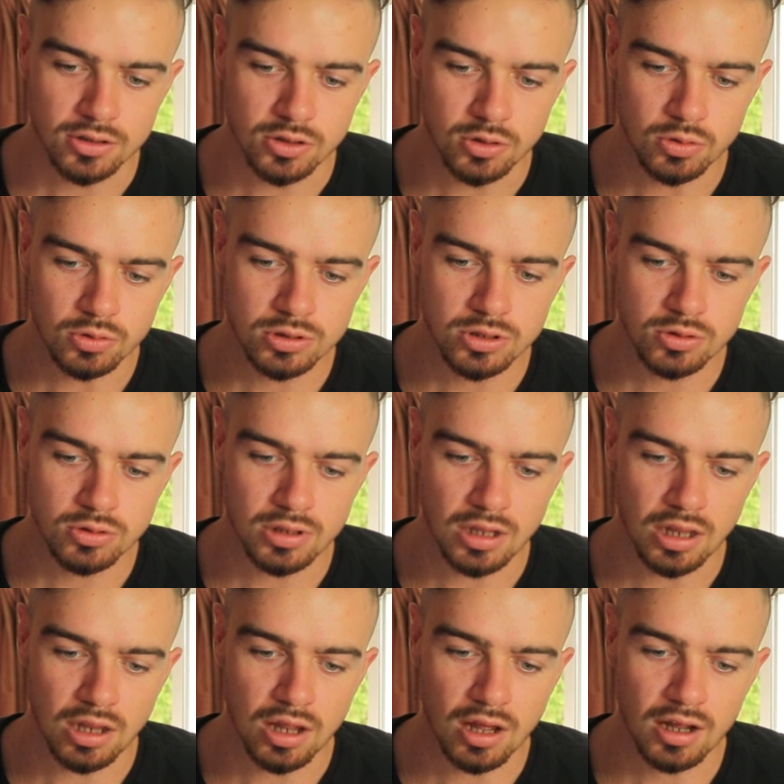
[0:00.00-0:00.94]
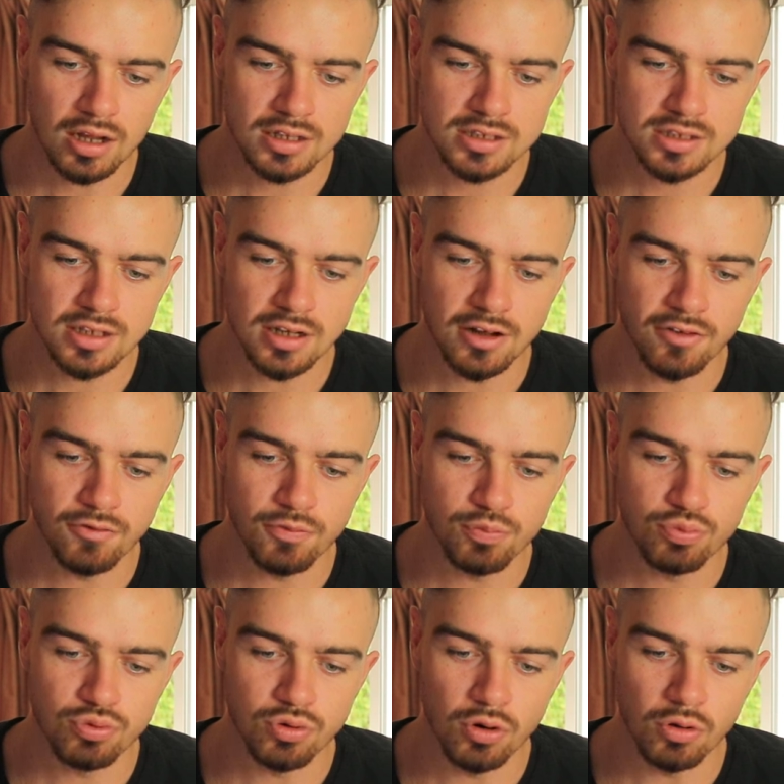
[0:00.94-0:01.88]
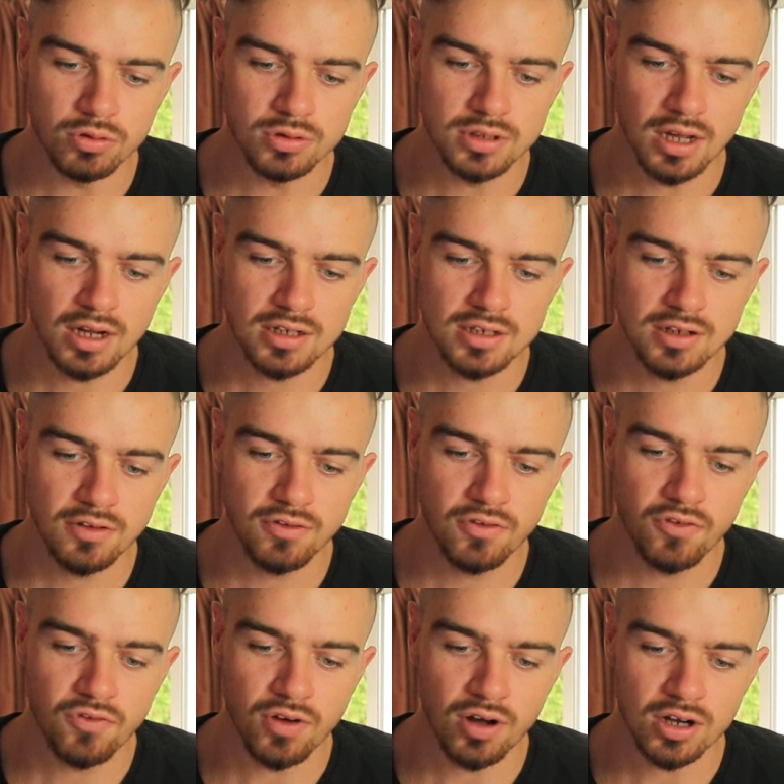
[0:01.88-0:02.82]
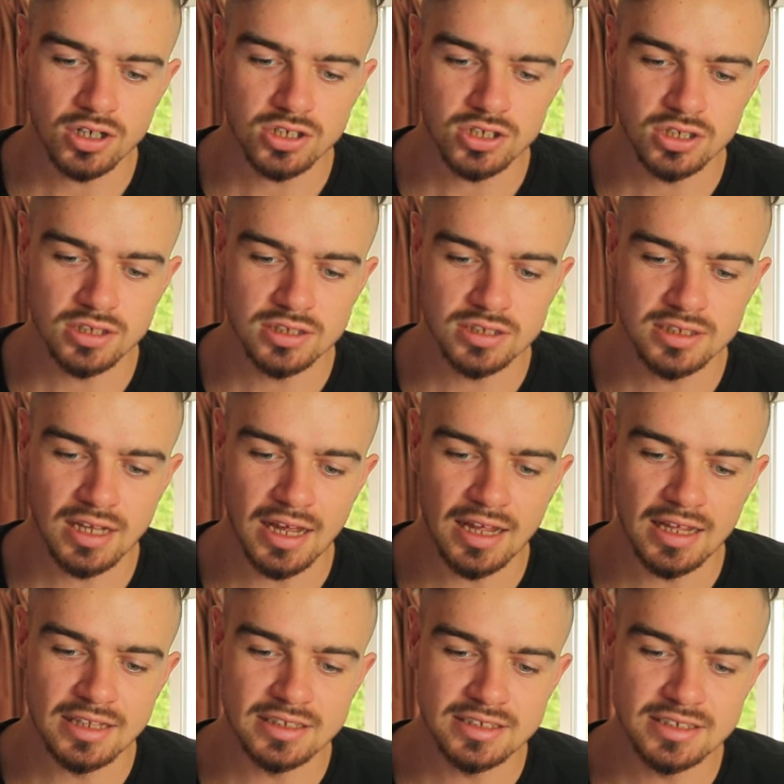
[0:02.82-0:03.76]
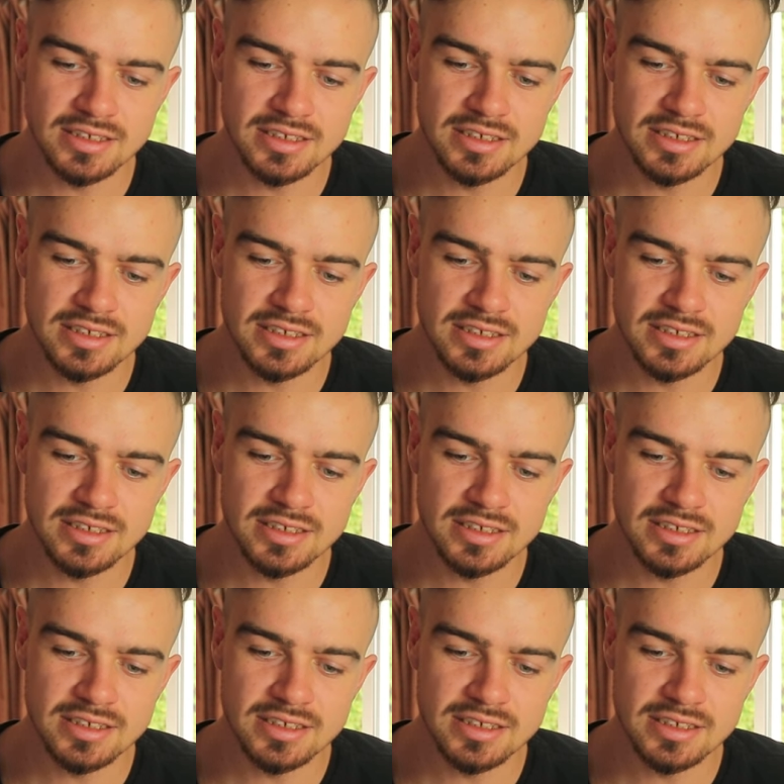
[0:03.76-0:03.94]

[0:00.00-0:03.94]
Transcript: due to the loss of protective functions and